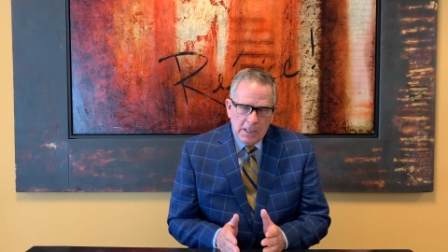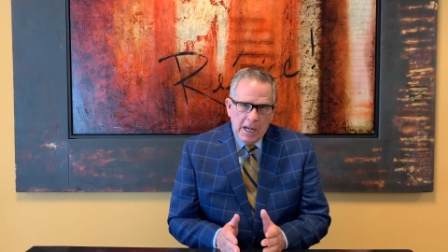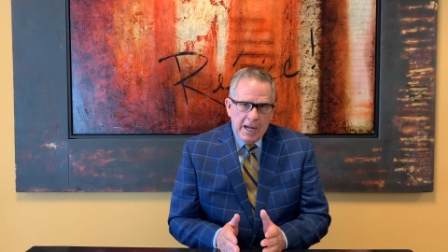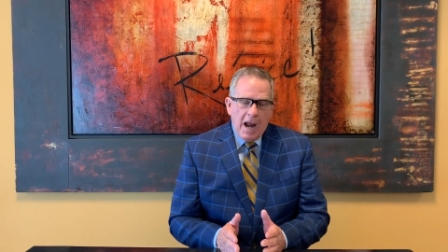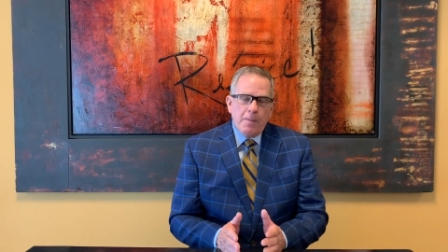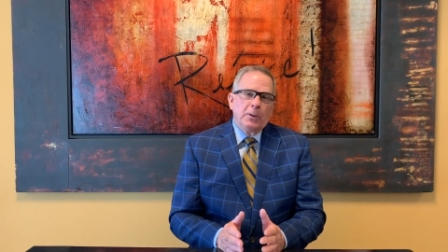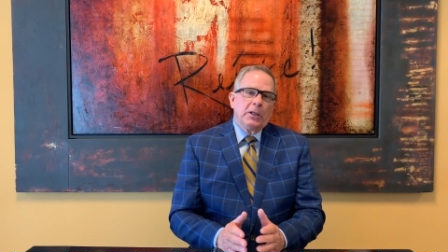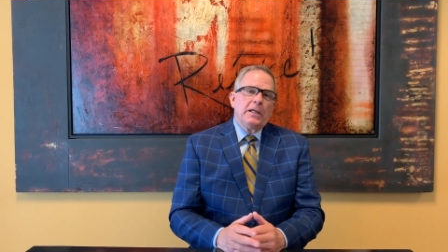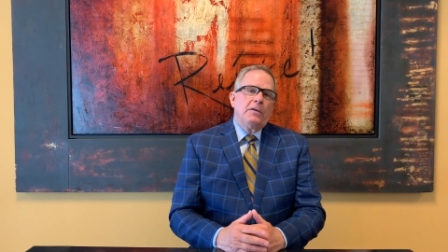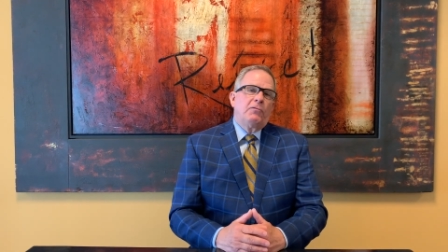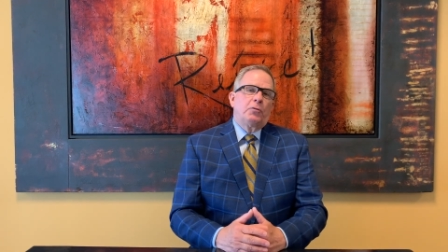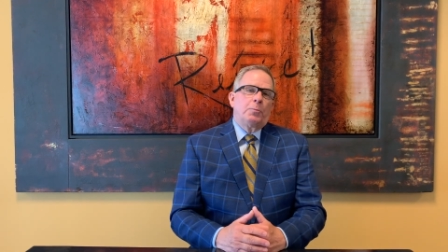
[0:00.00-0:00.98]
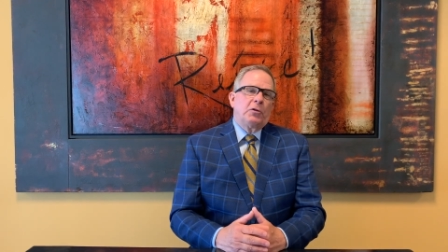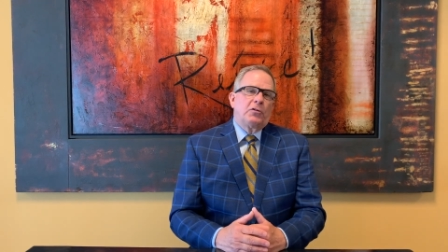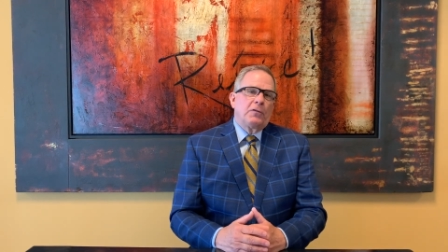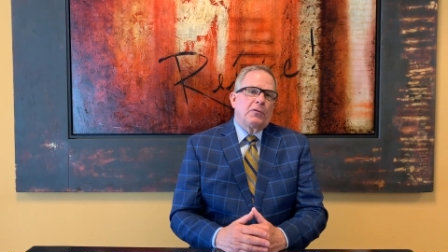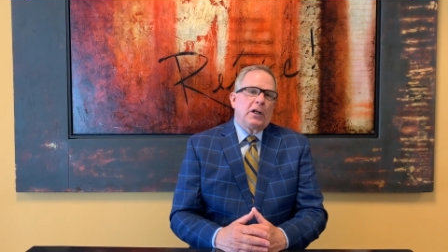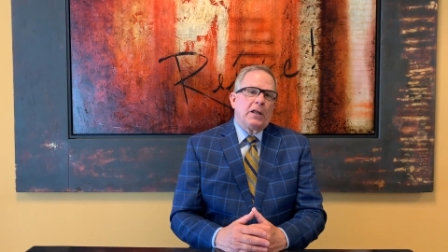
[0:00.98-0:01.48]
And I believe
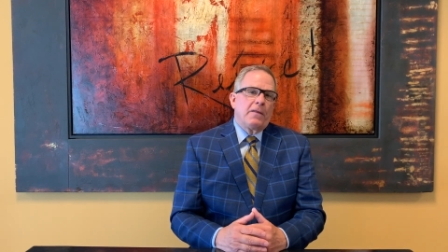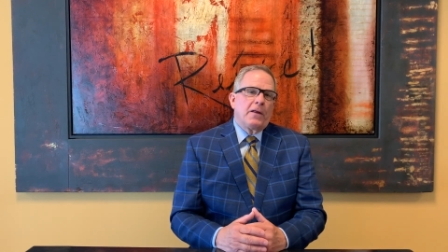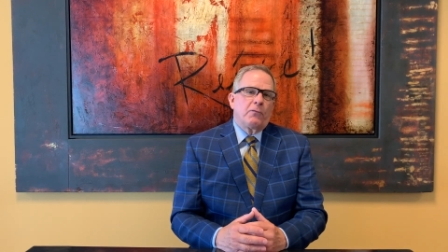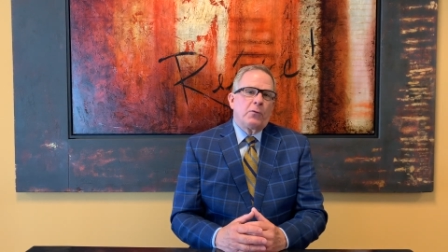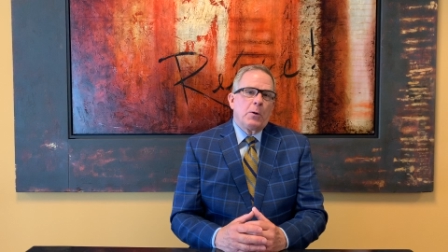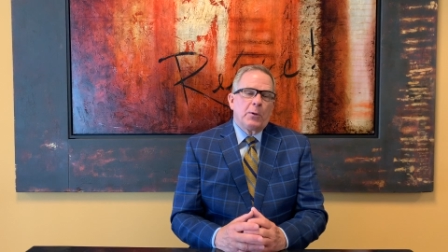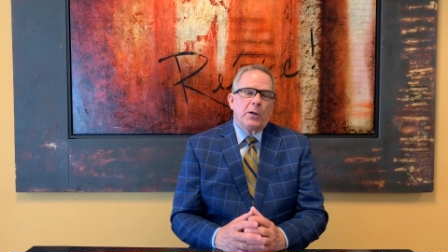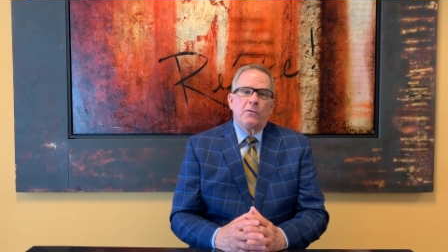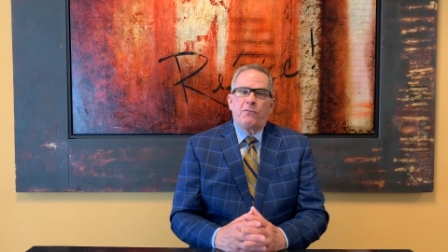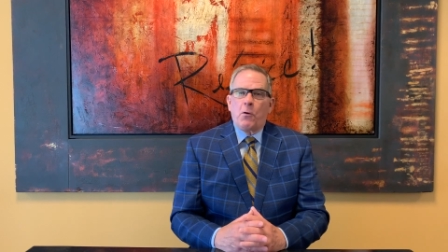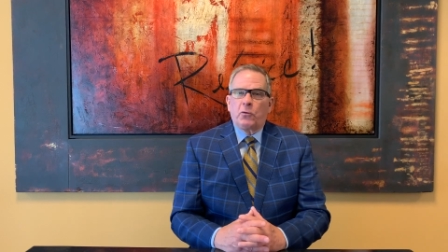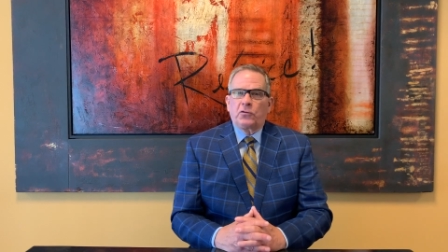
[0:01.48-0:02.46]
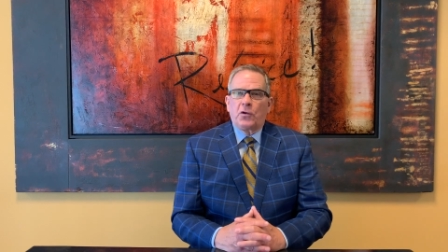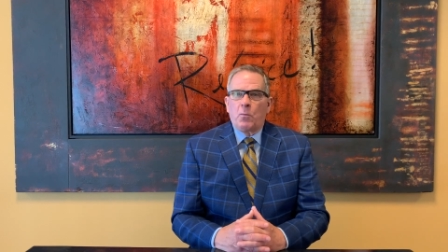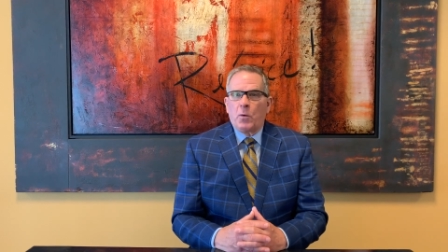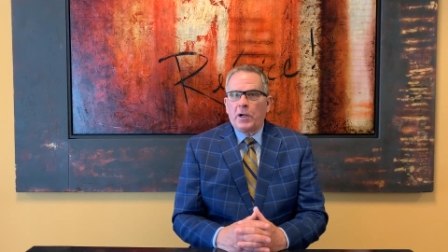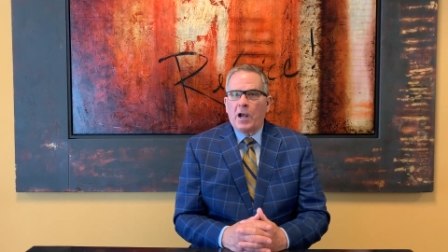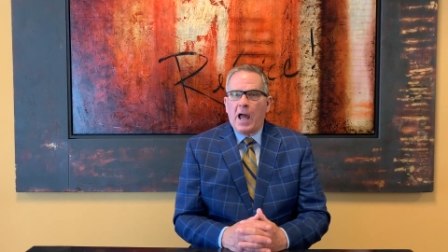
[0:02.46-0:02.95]
specifically that if we were going to focus on
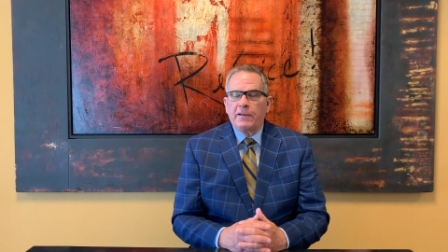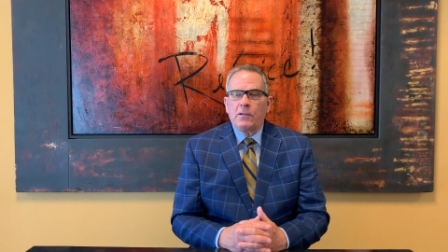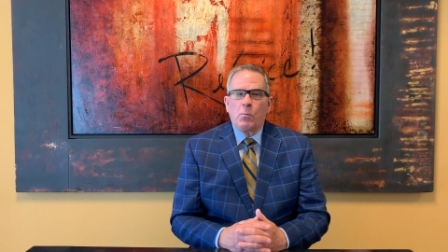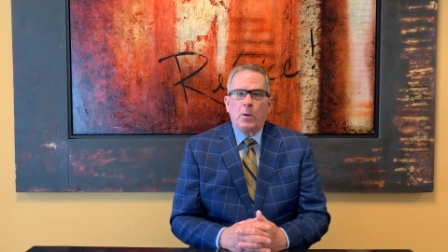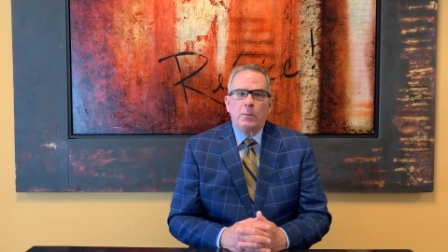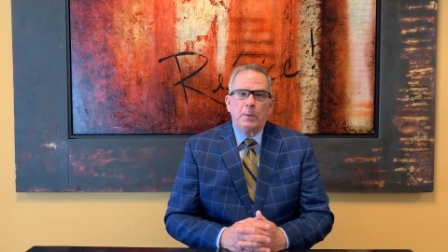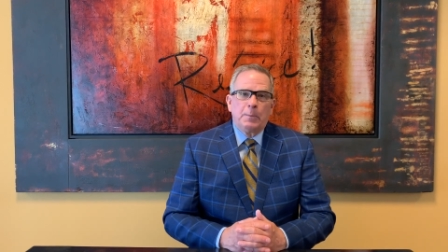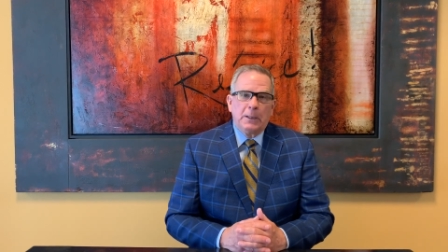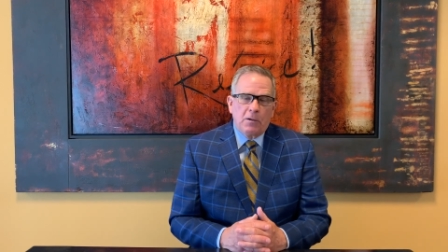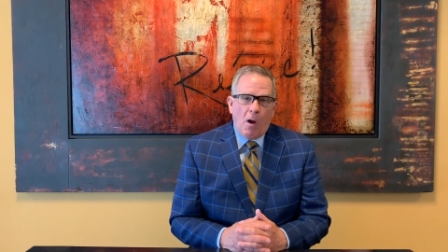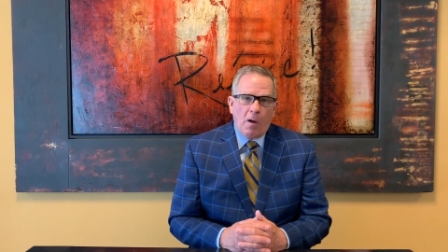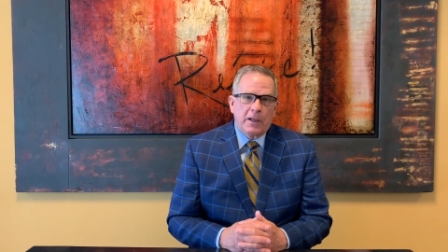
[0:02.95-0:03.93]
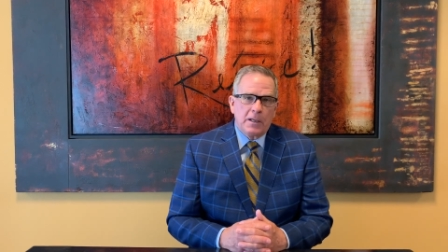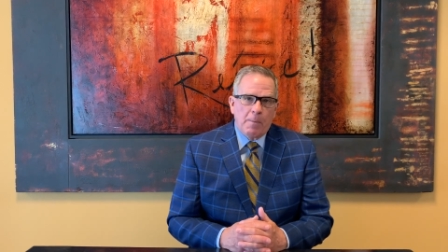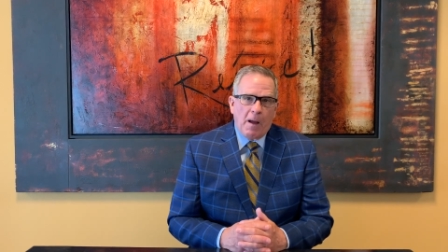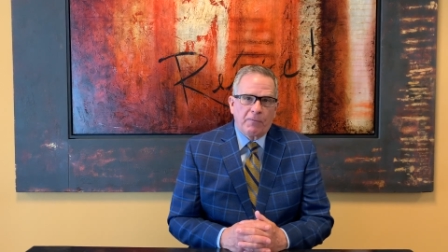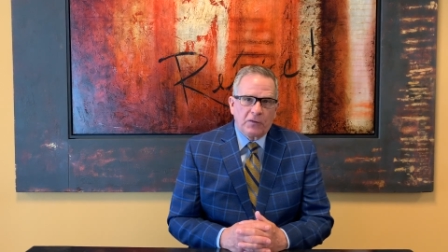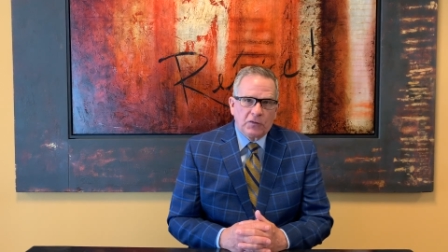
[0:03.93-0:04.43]
one light, that we would be talking
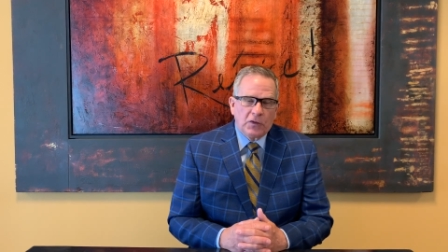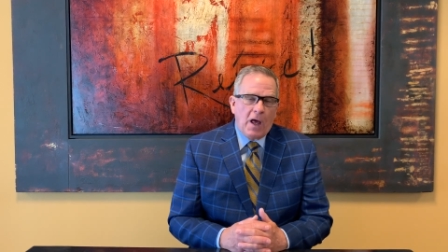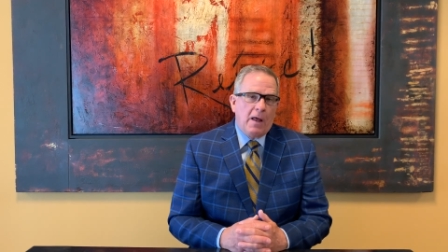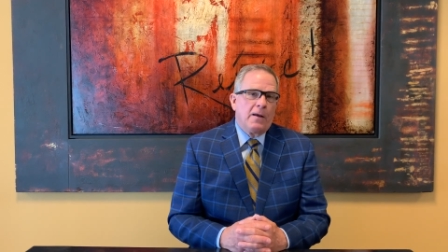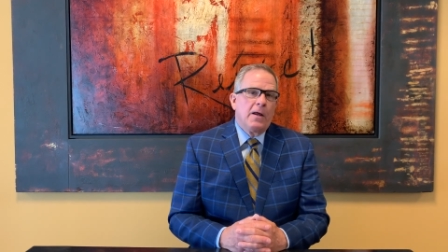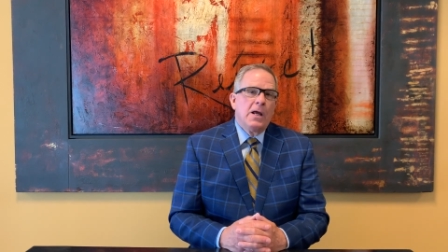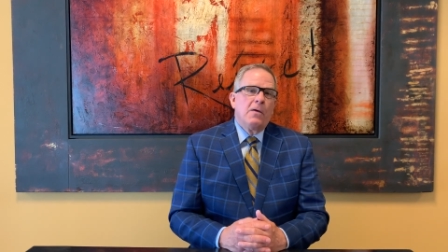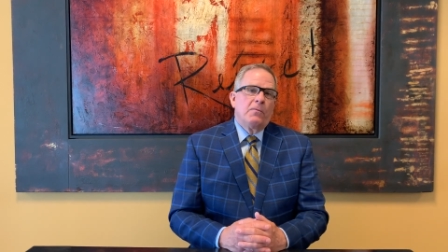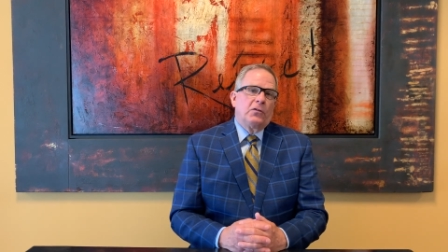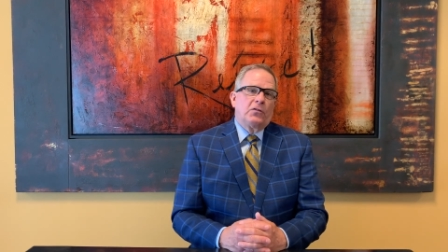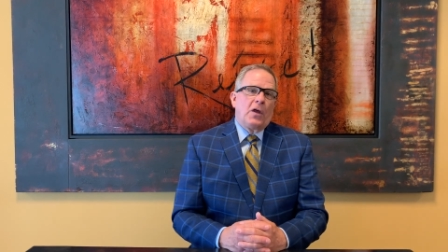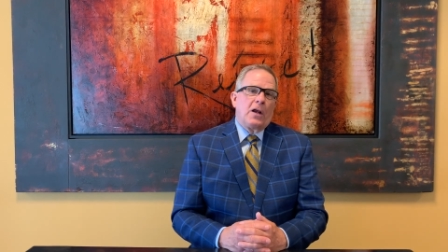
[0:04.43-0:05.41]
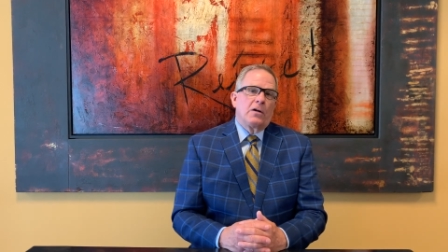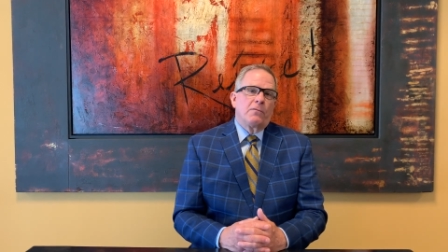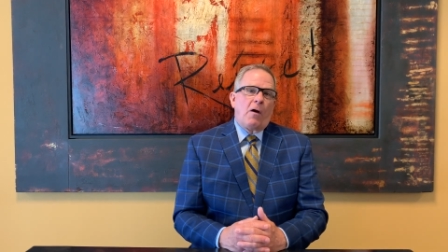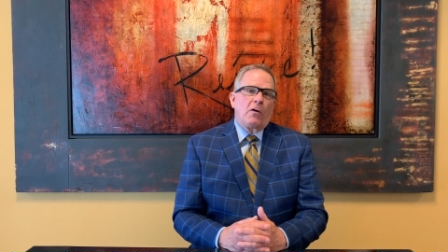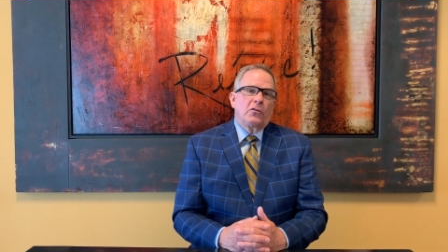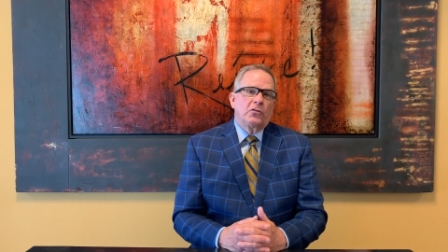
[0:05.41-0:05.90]
about the sun, the center of
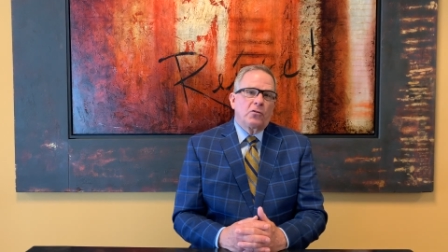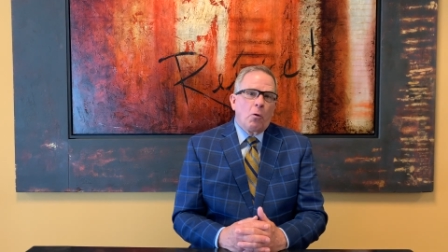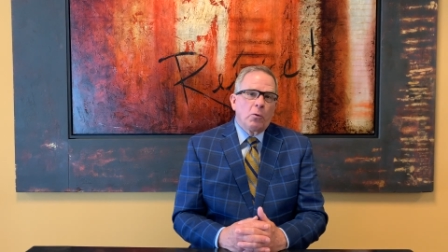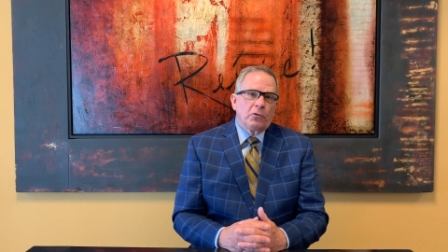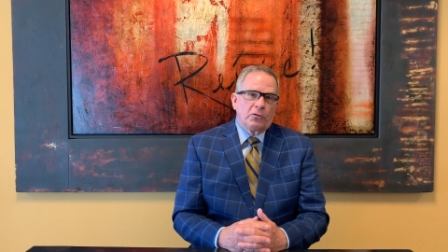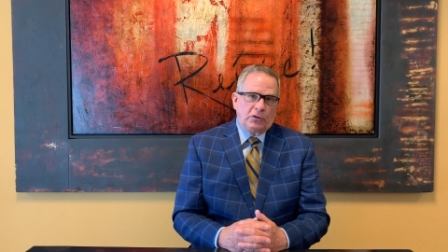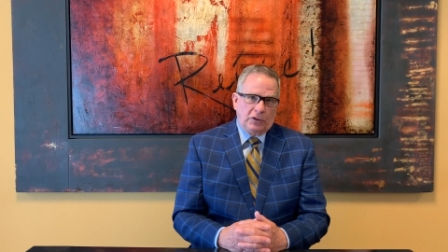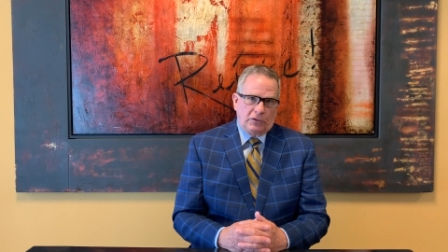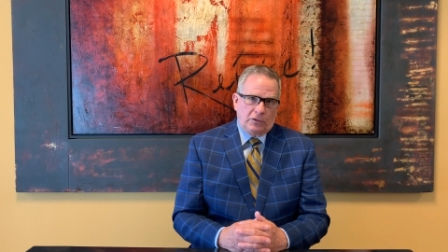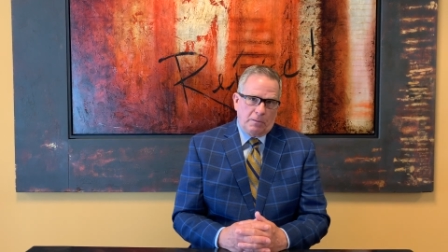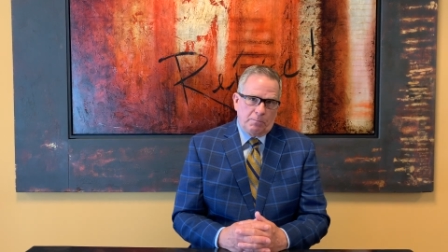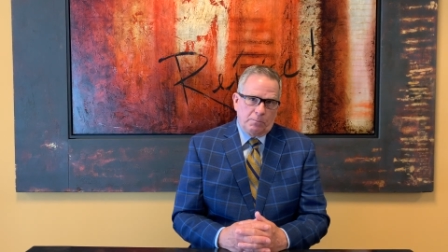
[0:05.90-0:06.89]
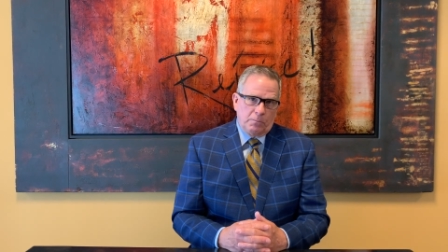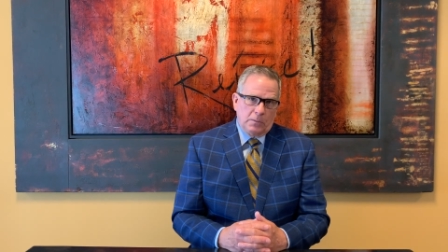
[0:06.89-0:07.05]
our solar system.